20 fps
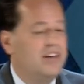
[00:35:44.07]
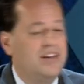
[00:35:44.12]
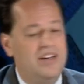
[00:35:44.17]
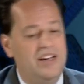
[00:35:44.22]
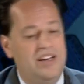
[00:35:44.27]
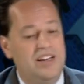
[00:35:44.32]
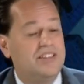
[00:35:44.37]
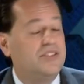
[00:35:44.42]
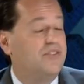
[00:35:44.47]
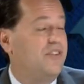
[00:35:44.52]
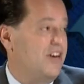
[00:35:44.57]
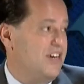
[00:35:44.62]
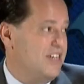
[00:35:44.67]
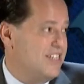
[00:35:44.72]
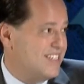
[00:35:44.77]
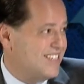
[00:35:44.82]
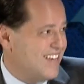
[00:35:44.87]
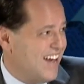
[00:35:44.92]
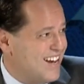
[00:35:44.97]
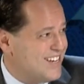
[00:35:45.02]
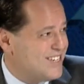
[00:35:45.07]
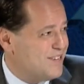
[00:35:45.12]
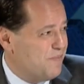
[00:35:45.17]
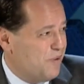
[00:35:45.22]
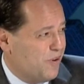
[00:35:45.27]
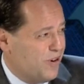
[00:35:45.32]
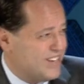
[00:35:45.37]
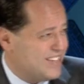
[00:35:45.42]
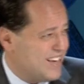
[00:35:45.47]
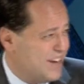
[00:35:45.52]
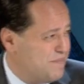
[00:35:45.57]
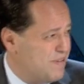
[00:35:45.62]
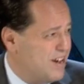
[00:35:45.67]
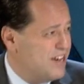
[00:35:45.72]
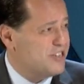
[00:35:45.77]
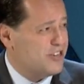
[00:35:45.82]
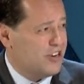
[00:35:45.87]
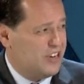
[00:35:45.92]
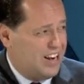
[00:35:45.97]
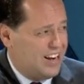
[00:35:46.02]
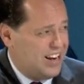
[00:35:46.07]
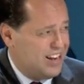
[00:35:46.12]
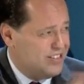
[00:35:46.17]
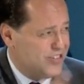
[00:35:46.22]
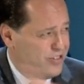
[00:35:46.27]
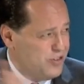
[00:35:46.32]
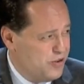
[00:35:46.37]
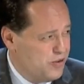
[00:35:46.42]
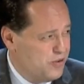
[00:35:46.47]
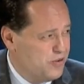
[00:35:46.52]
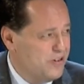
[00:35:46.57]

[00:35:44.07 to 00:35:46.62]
It's very sizable, as I mentioned, and as you